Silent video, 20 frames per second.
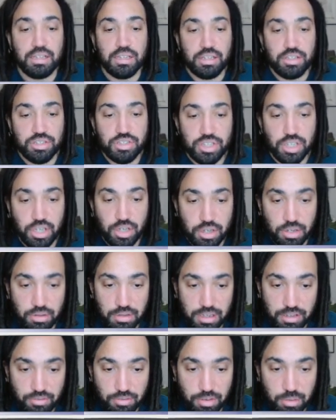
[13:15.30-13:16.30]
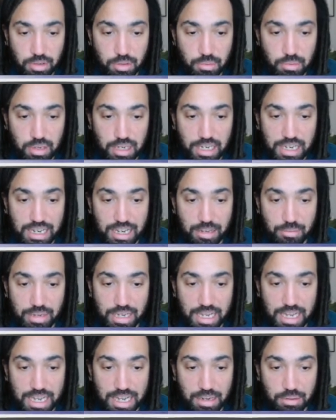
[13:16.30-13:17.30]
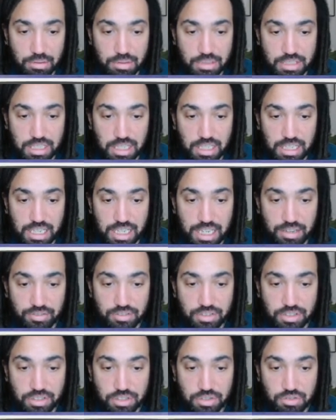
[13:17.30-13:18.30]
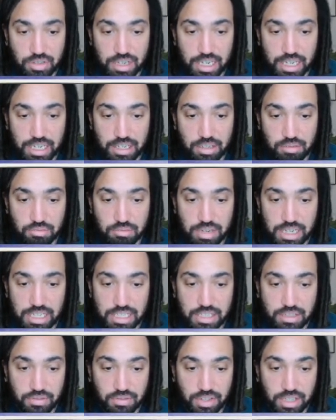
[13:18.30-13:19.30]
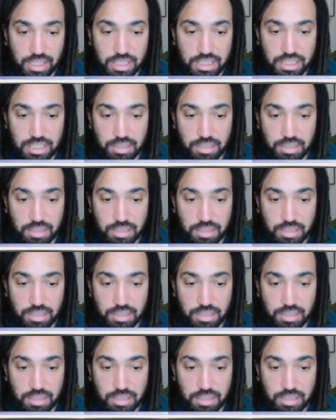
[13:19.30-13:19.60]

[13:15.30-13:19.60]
So if we want to work out how many hours are left to drain the rest of this,